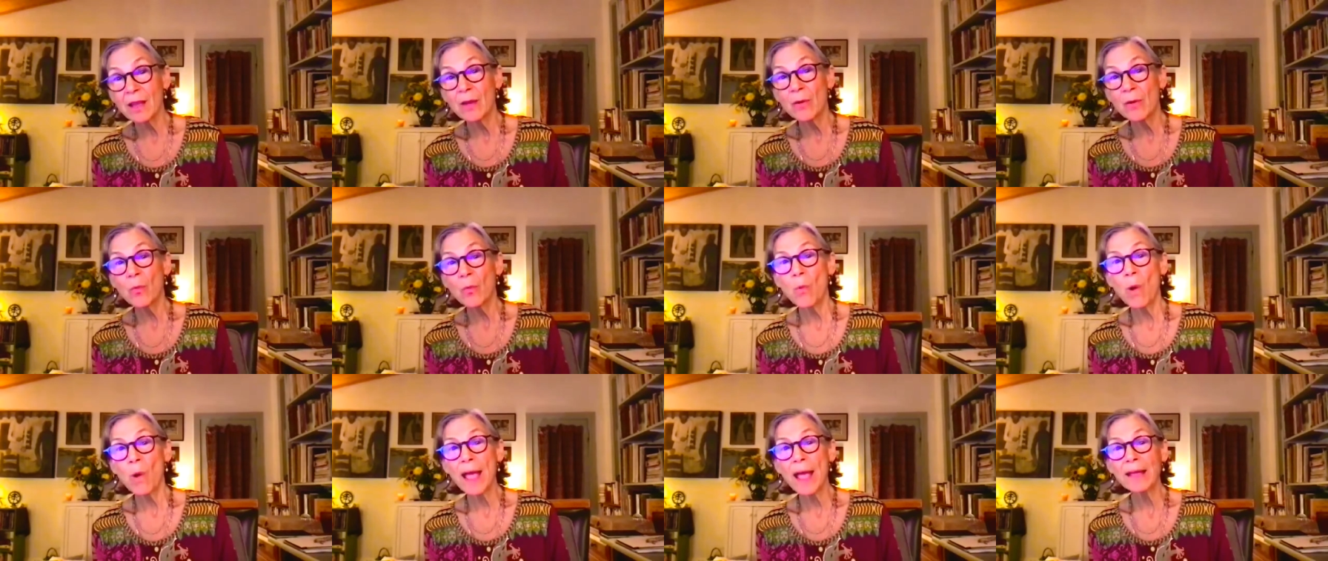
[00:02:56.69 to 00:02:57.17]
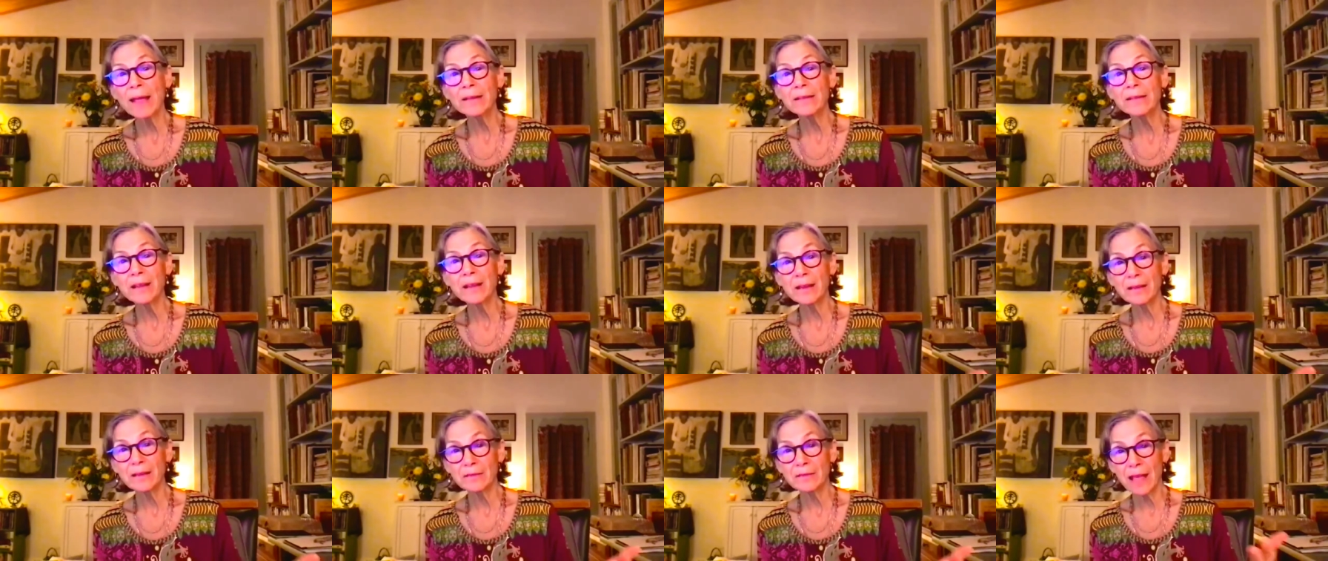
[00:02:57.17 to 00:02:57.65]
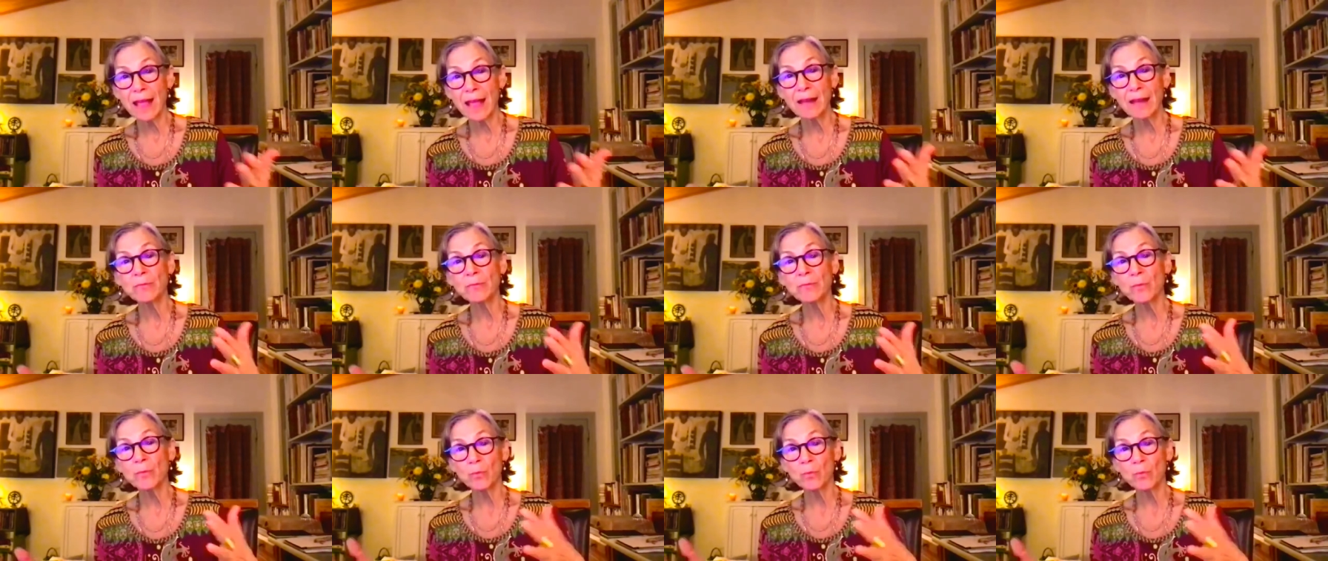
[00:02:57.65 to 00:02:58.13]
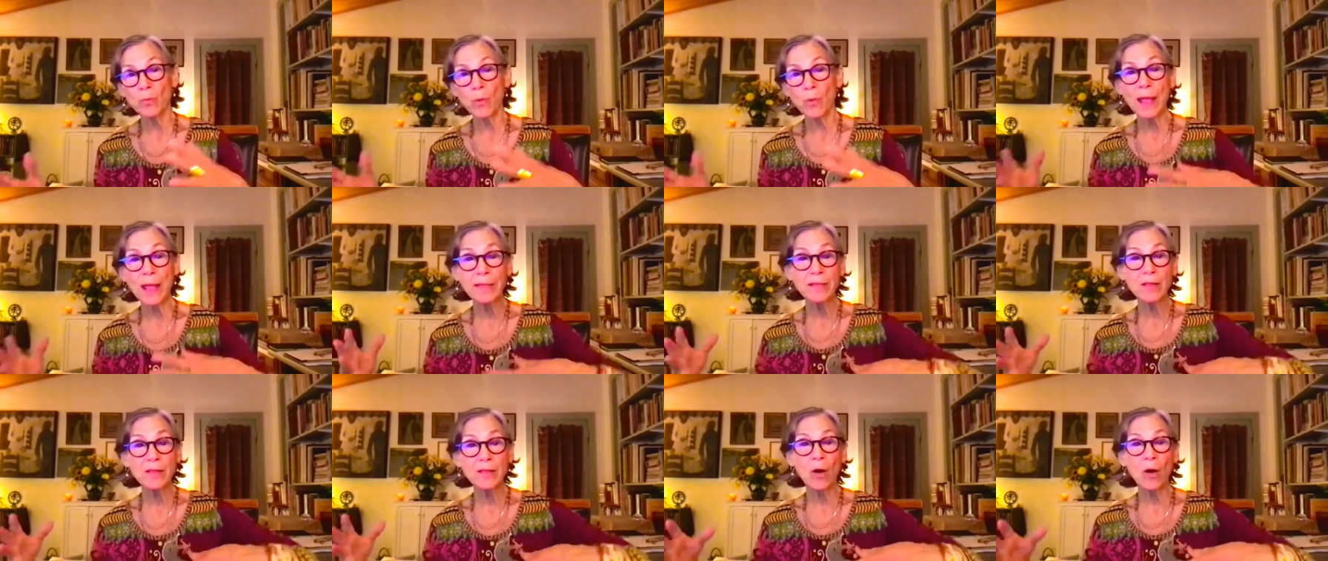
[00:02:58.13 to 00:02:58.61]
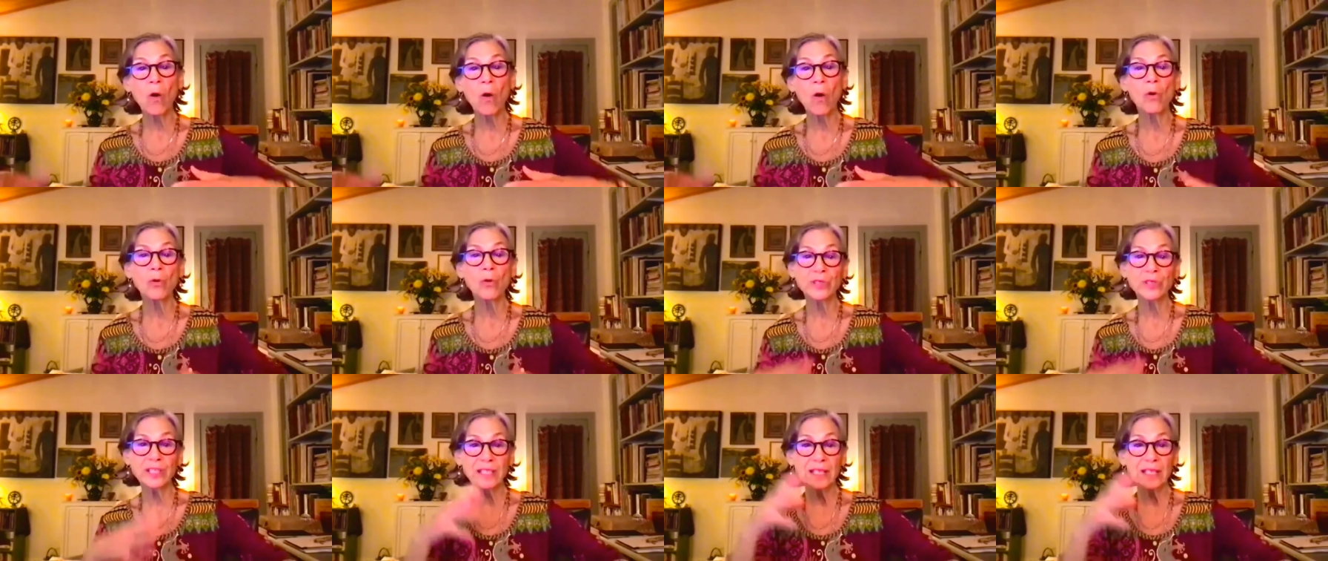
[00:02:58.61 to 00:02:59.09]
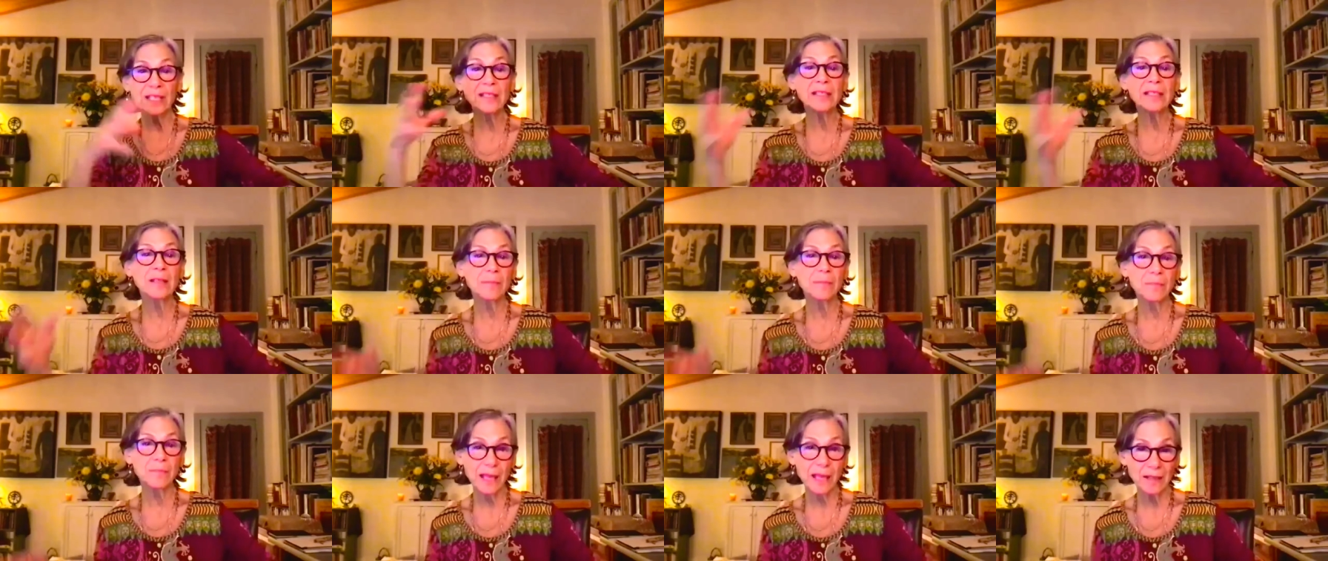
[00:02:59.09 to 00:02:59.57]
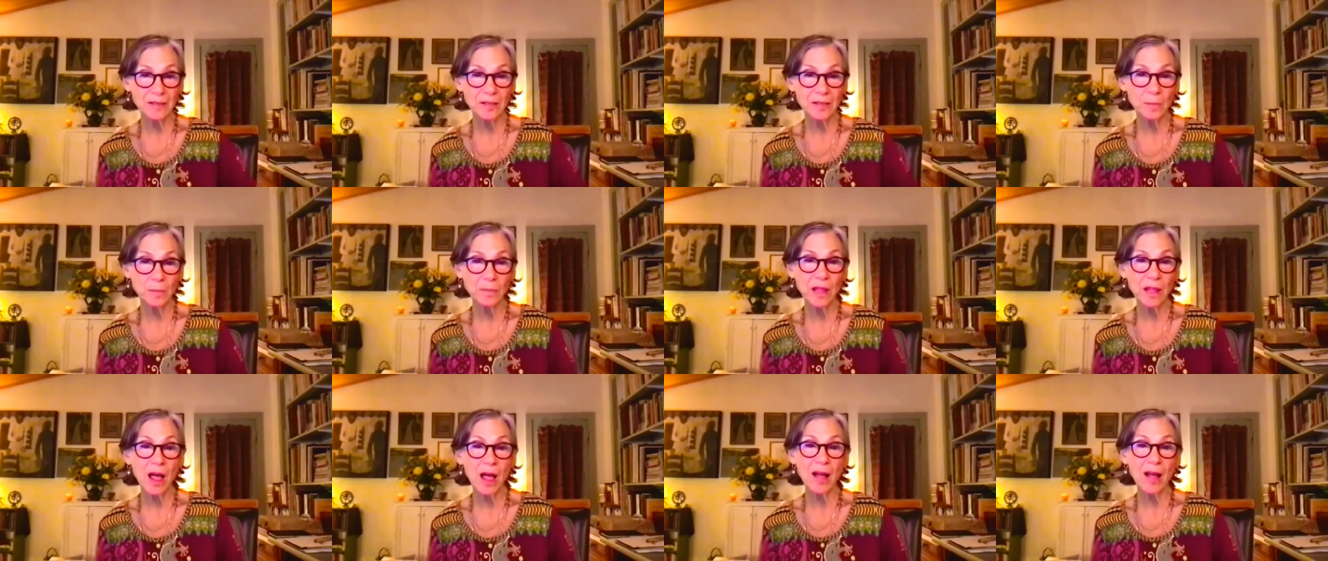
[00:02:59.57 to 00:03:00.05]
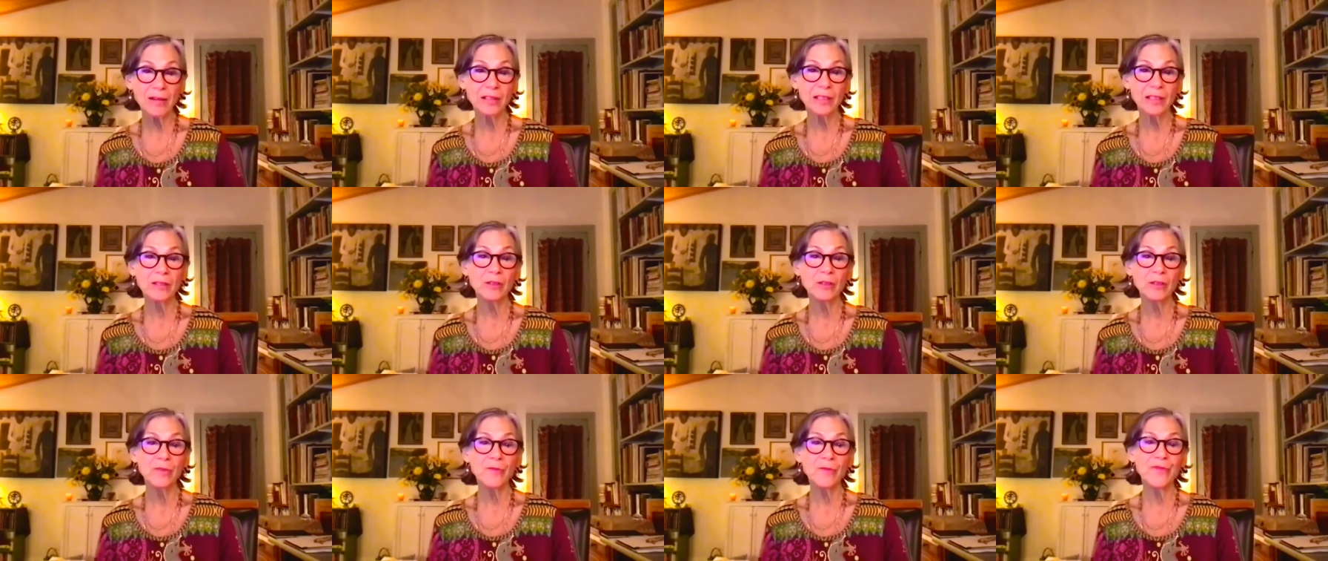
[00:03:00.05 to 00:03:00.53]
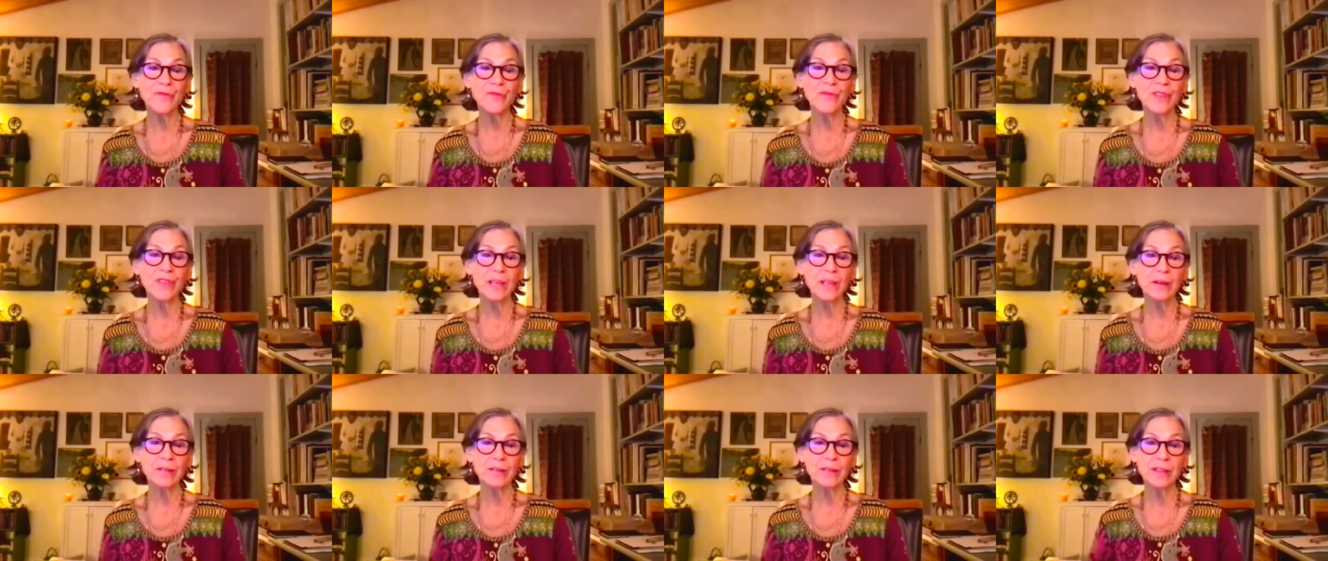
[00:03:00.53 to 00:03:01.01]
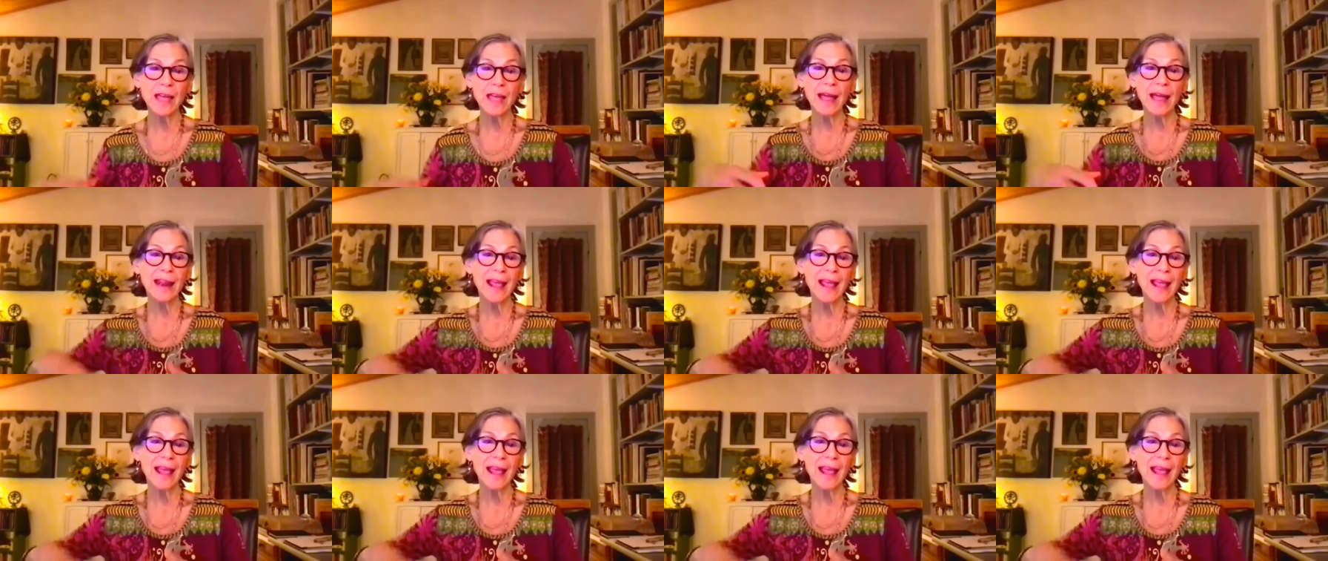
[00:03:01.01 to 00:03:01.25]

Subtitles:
When the whole system gets blocked and you feel that